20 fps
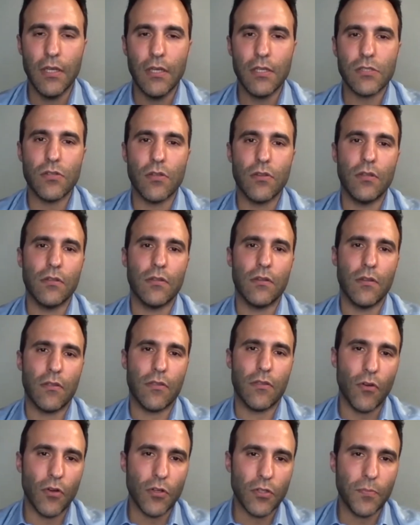So the
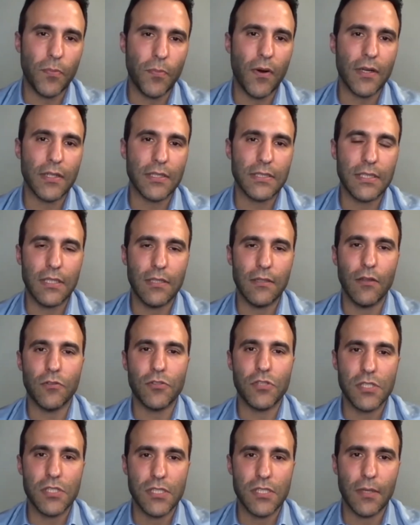third party
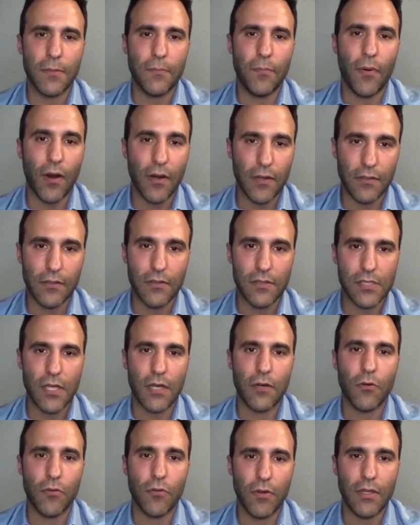logistic partners are
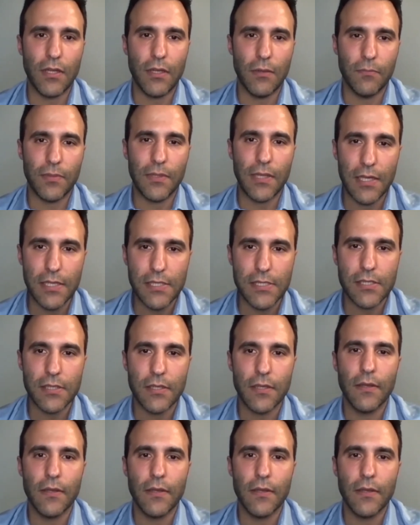already in place.